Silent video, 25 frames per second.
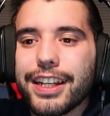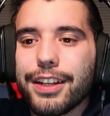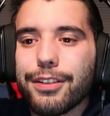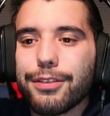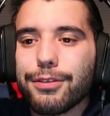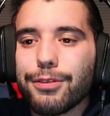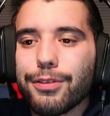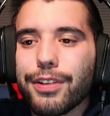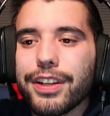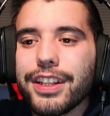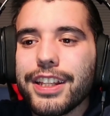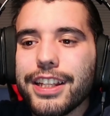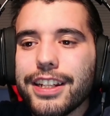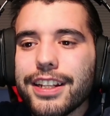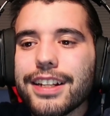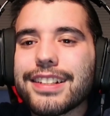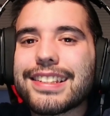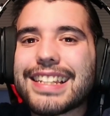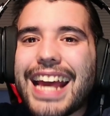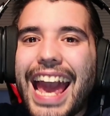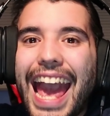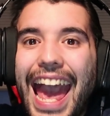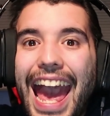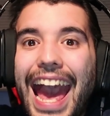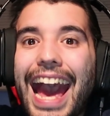It really
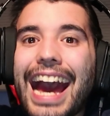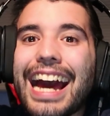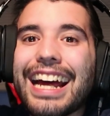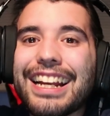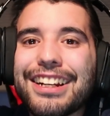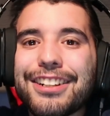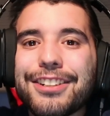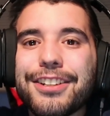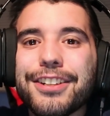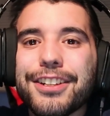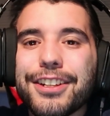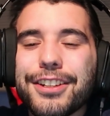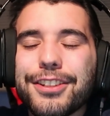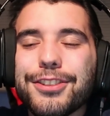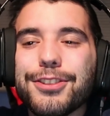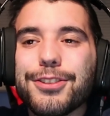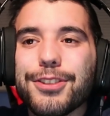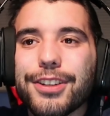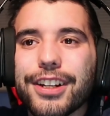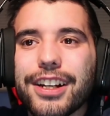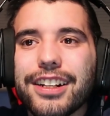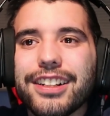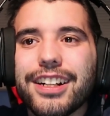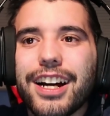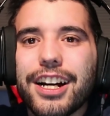does add
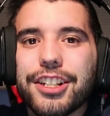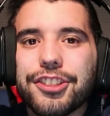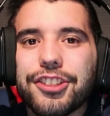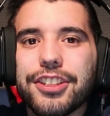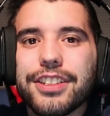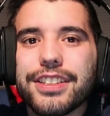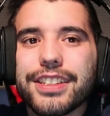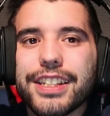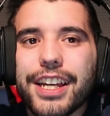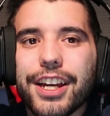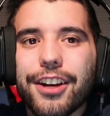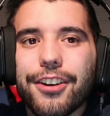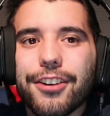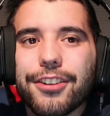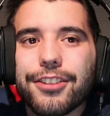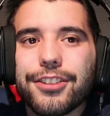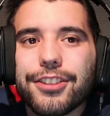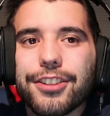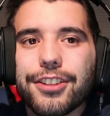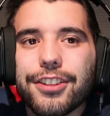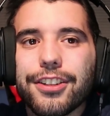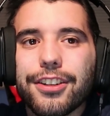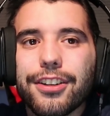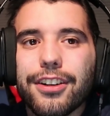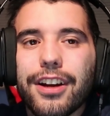to Kakashi's
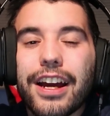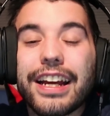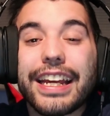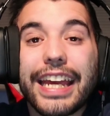character,